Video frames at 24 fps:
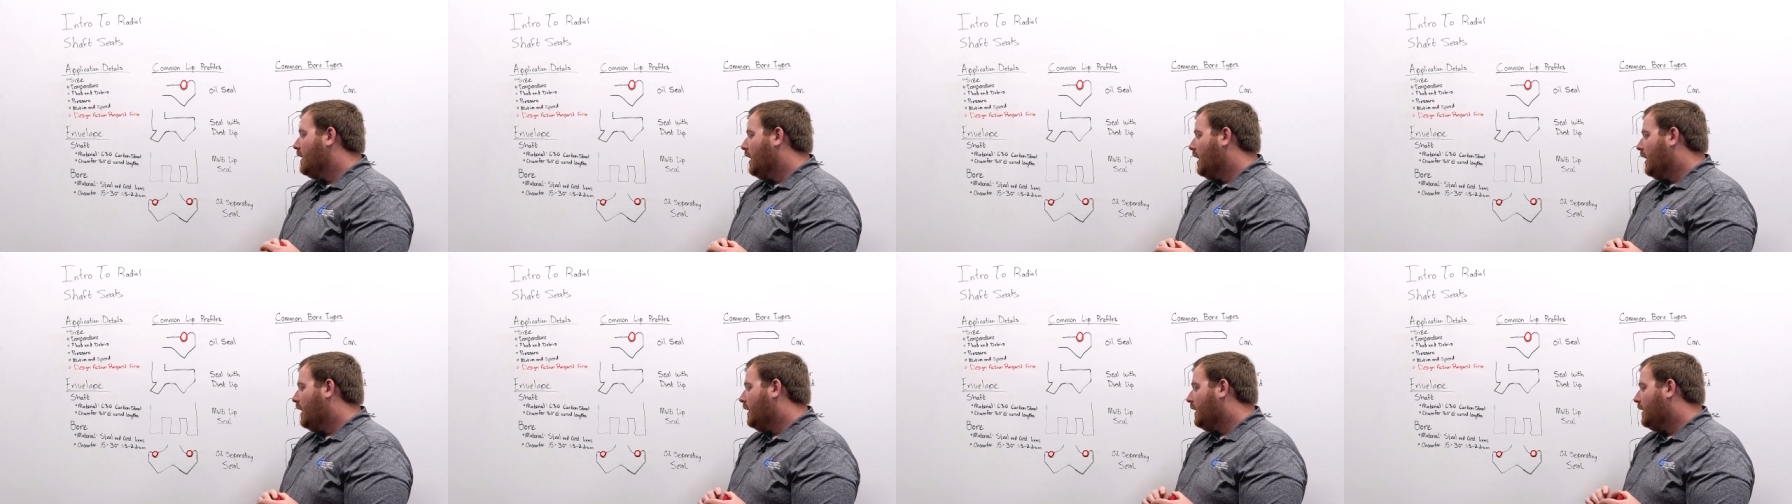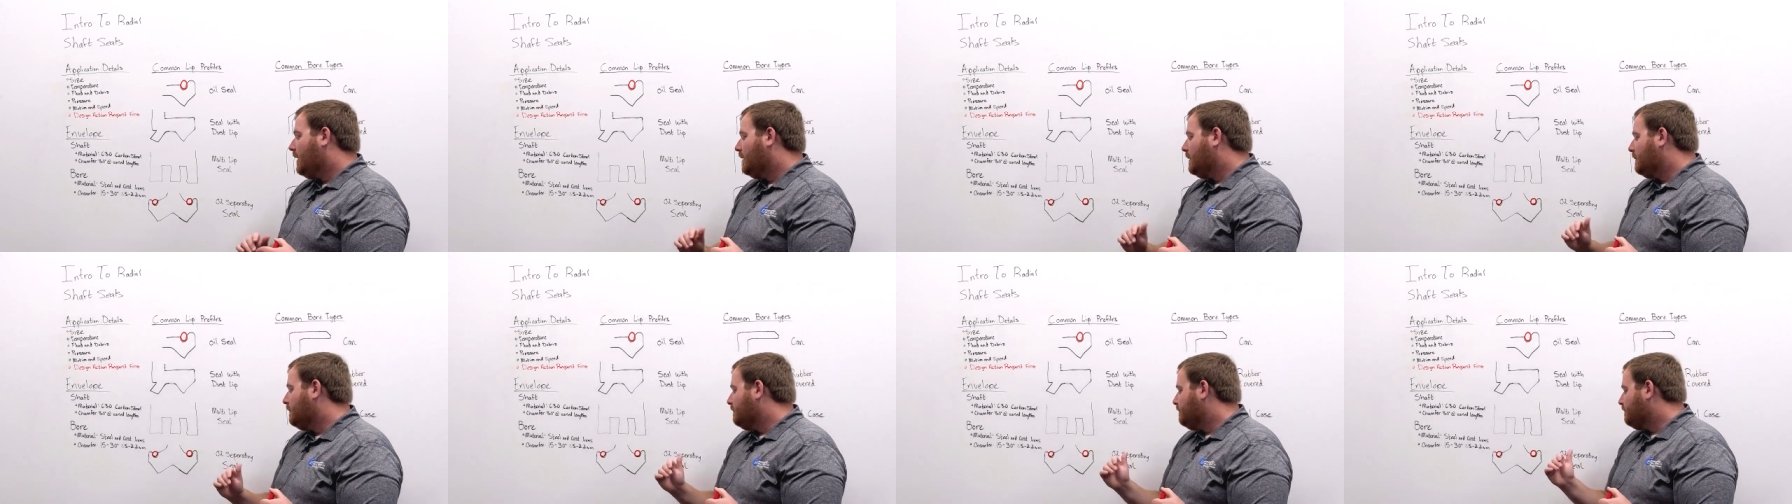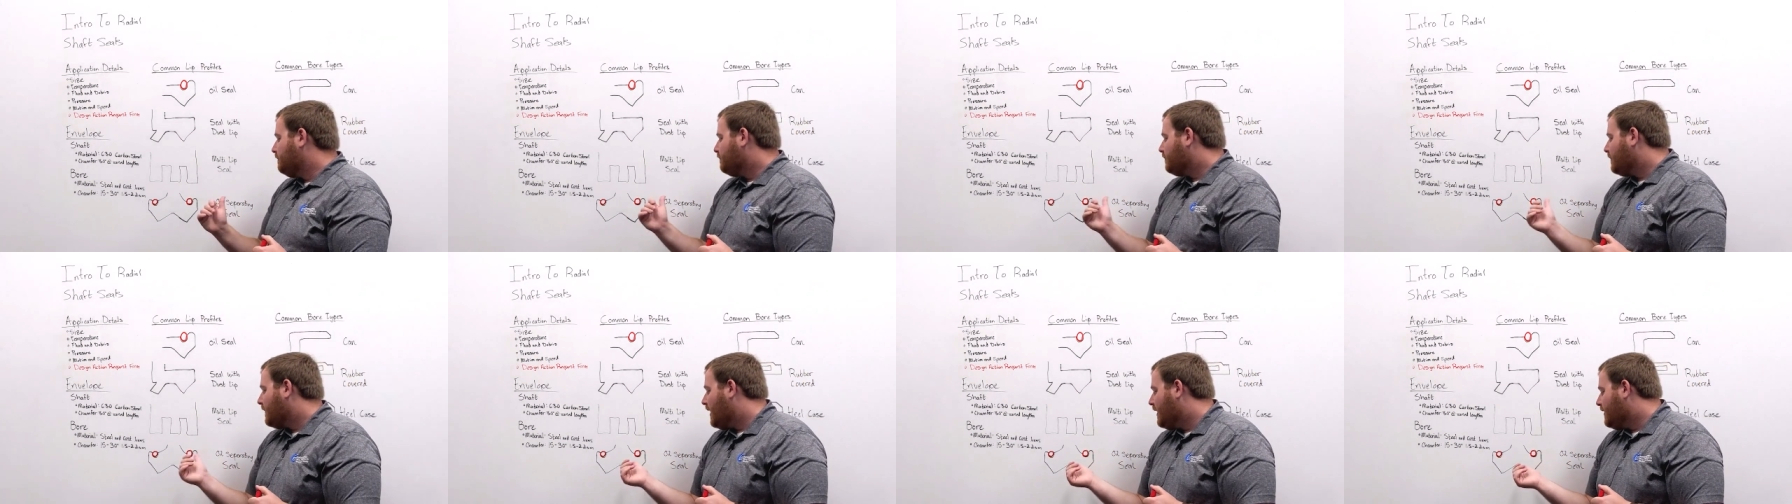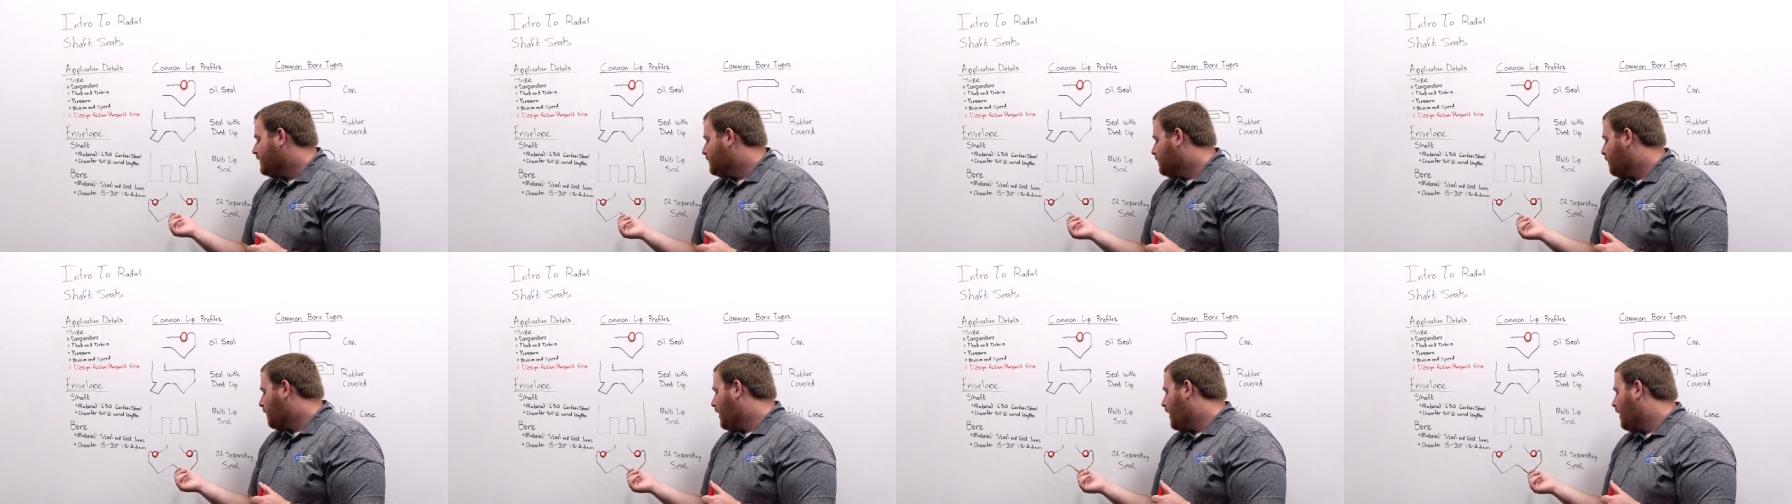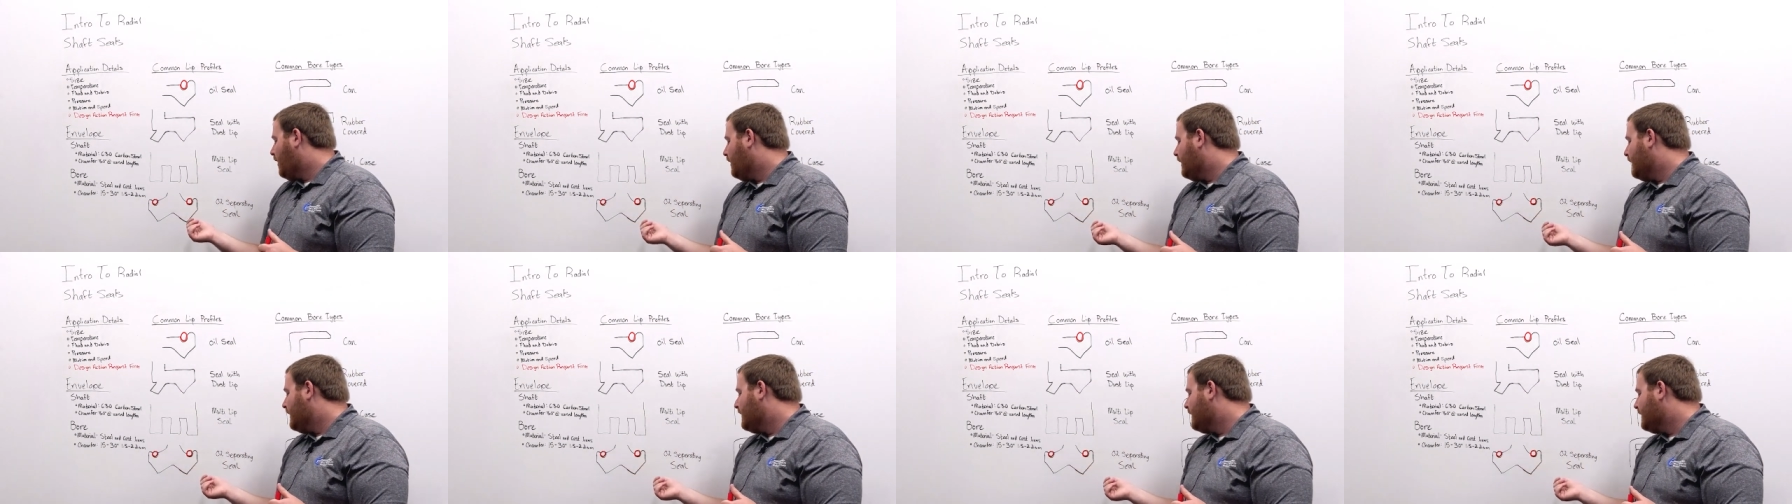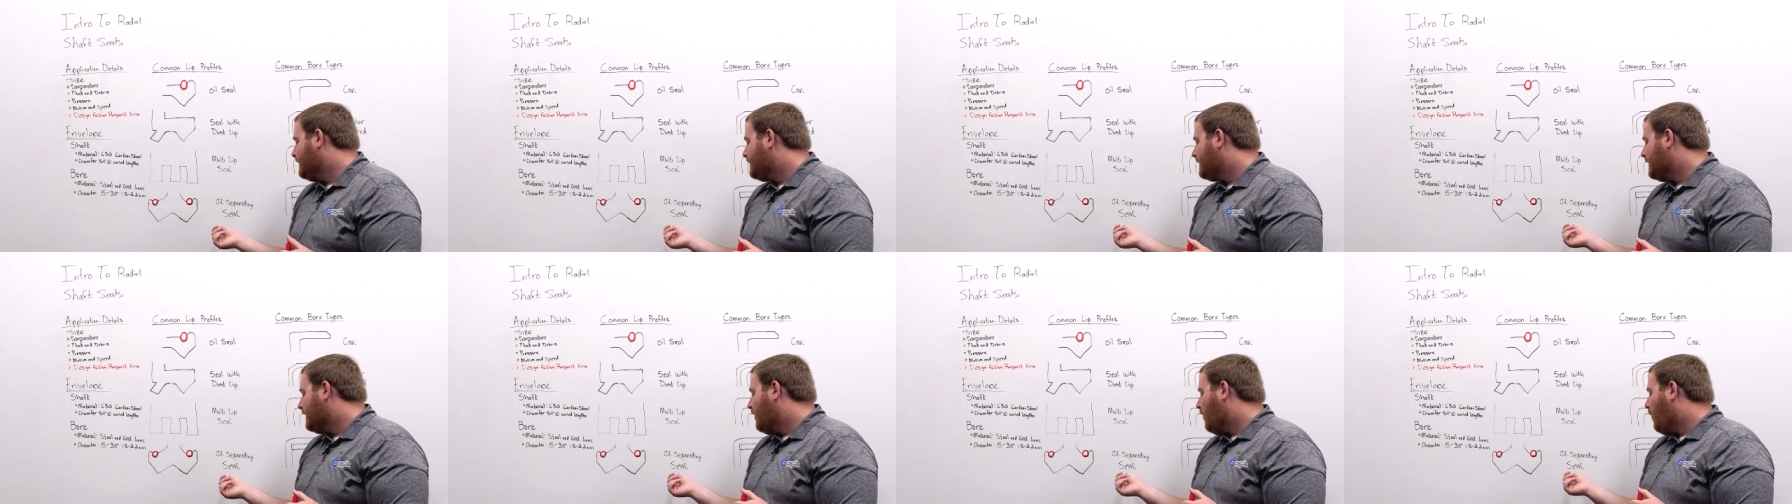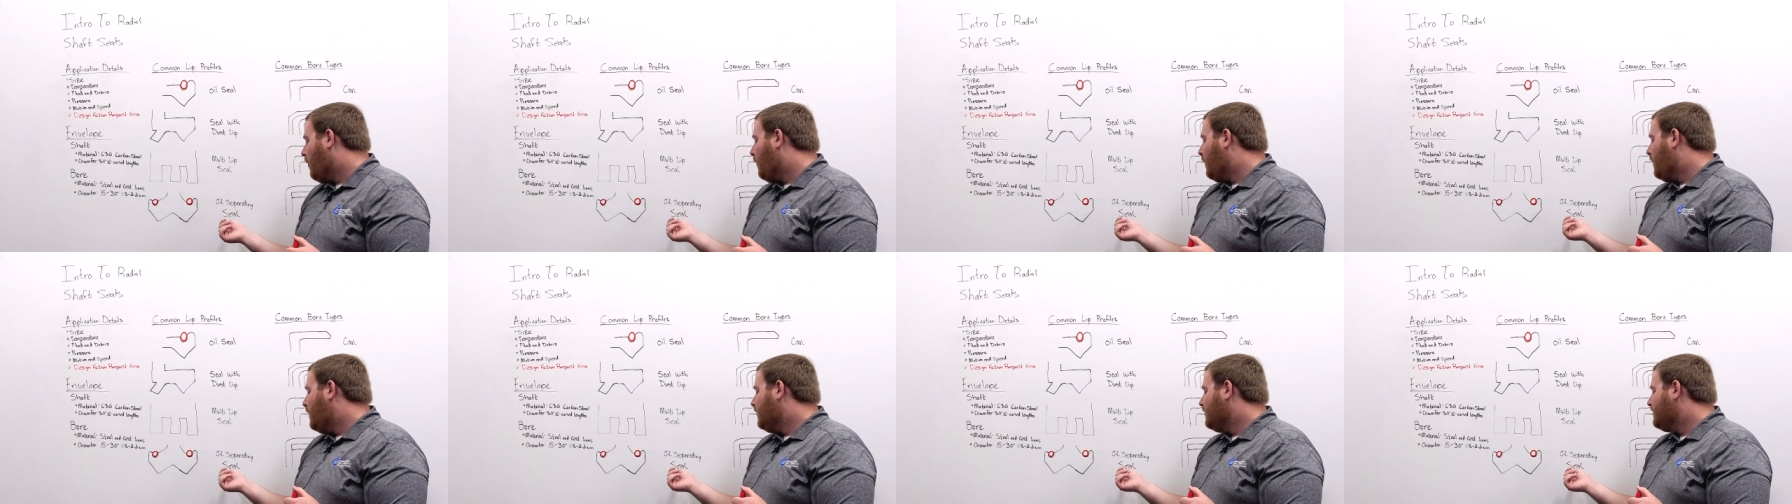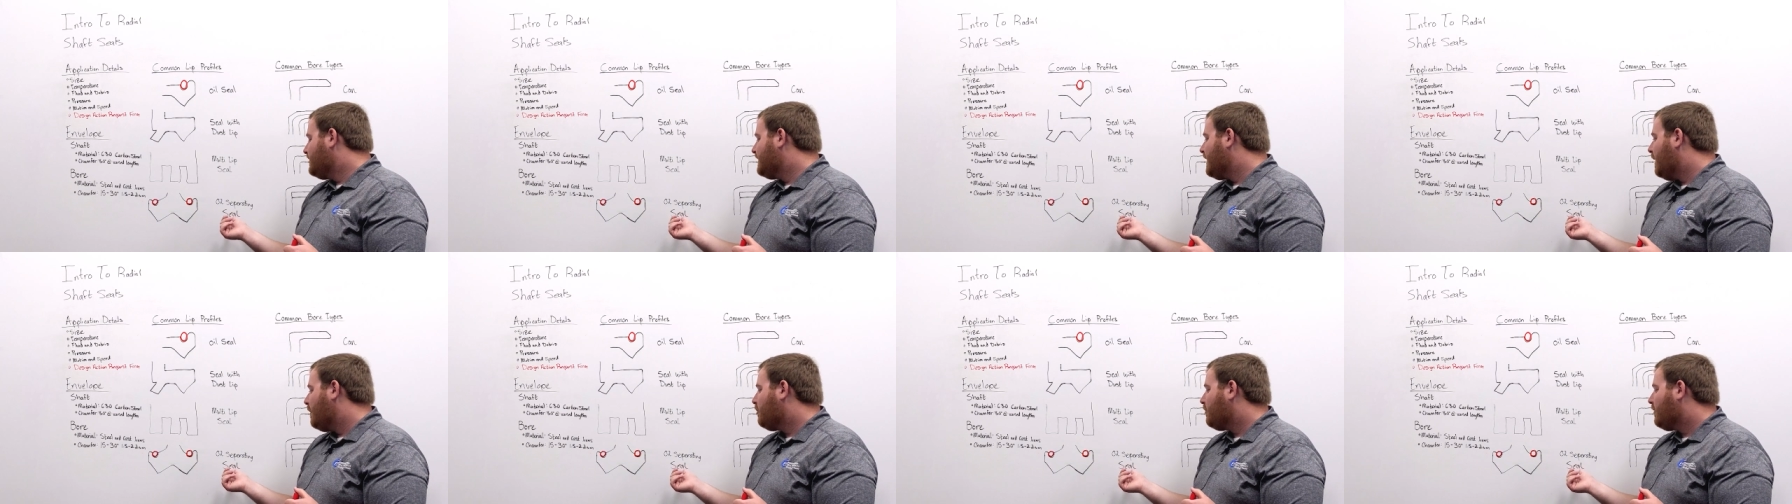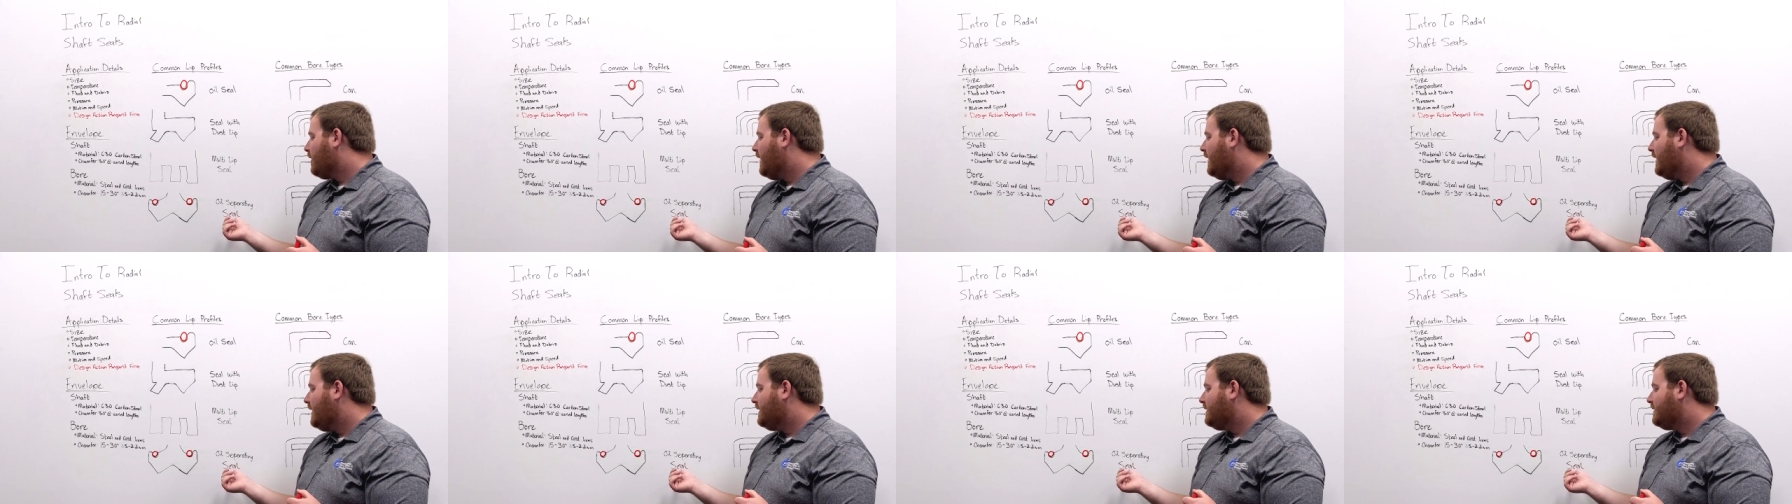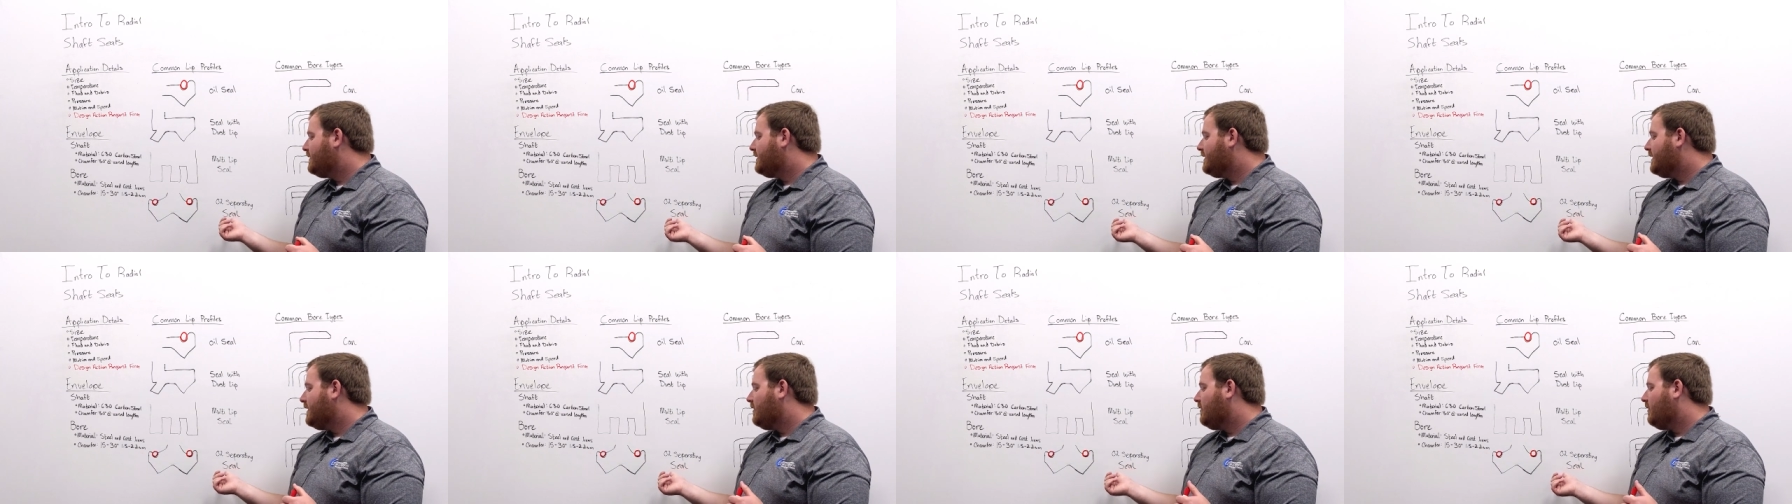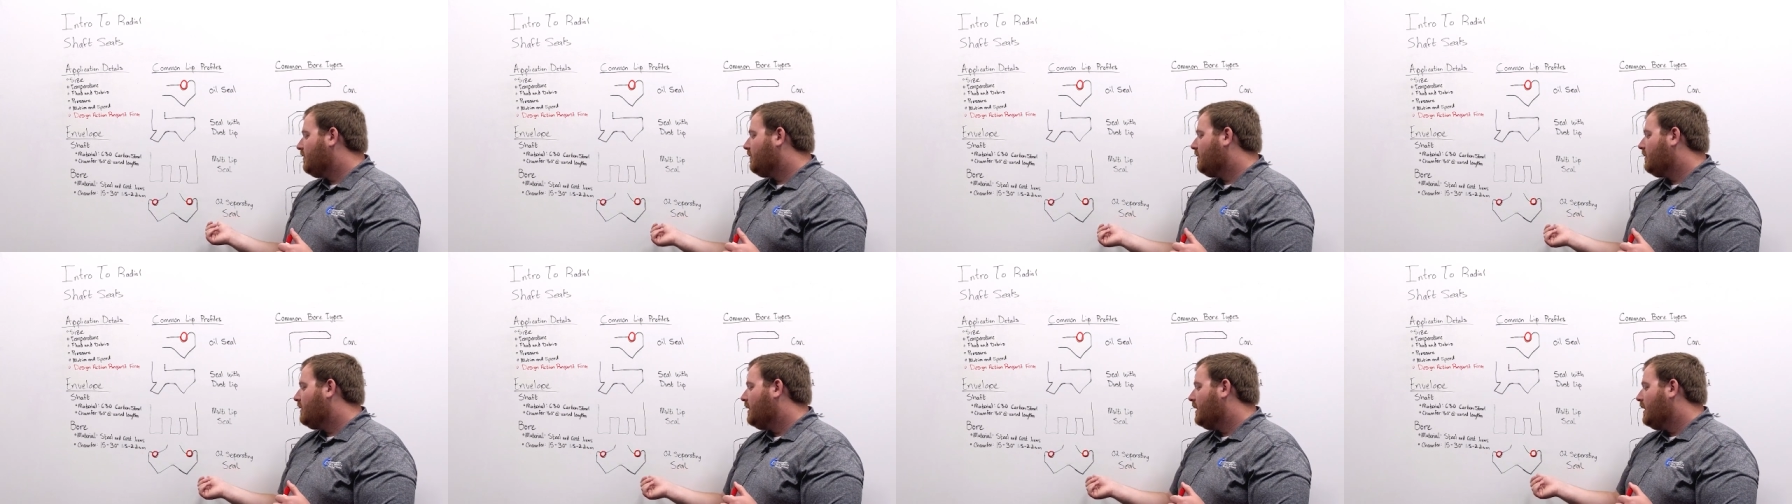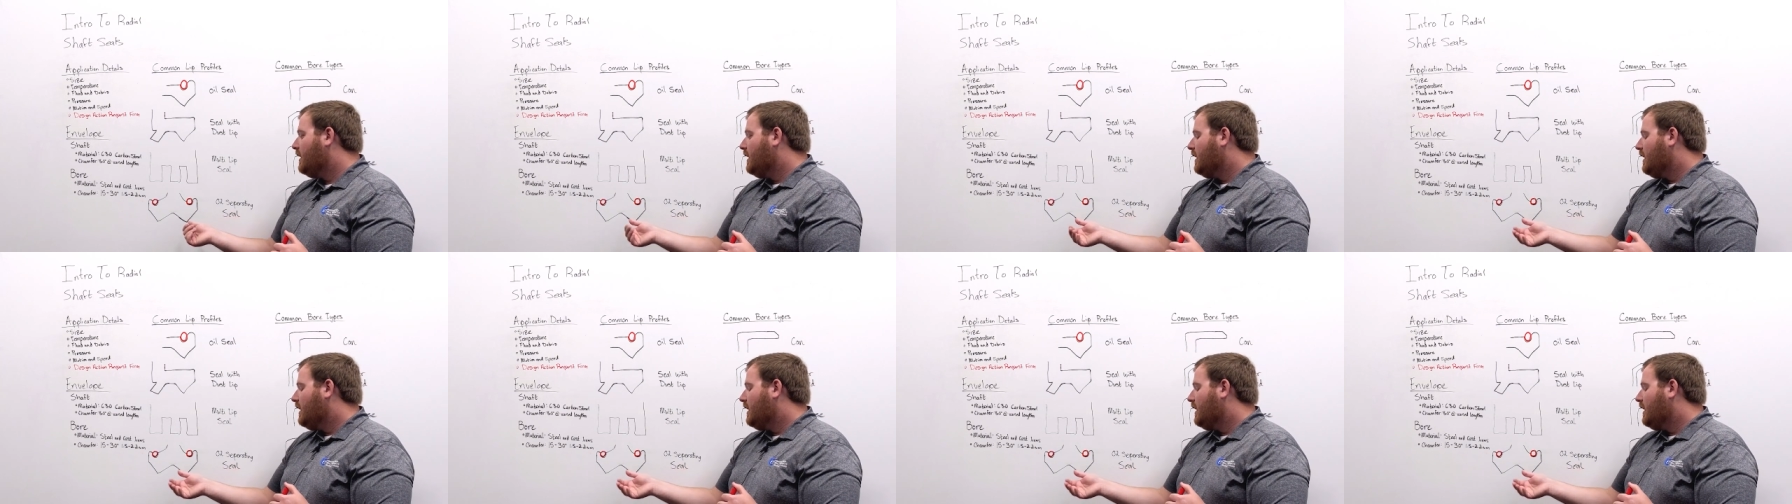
As well as an oil separating seal.